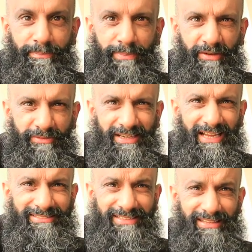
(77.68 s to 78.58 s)
Bit of a
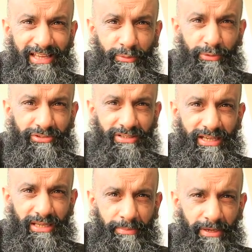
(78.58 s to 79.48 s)
natter there, wasn't
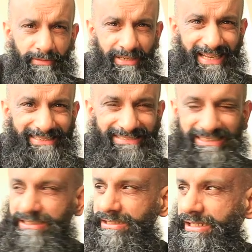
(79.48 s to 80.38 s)
it? A bit of a
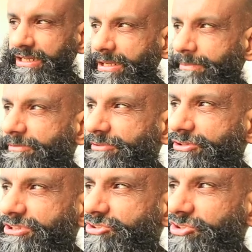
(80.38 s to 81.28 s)
natter
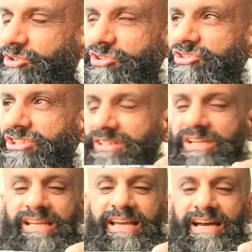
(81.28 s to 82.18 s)
before the introduction.
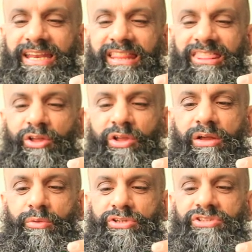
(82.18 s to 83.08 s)
I didn't
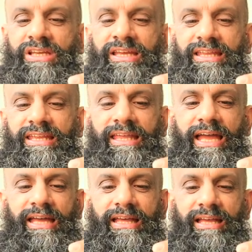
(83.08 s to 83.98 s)
think it would
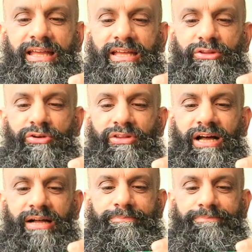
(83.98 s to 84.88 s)
get through
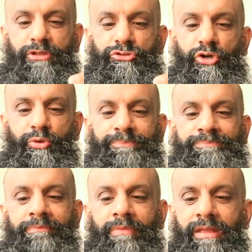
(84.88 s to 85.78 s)
that. So,
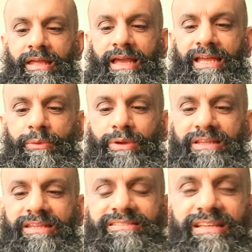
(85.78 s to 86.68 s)
anyway,
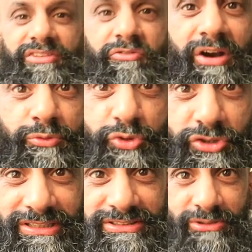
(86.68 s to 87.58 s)
these are the
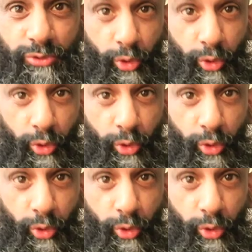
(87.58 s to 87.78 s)
Rowntrees.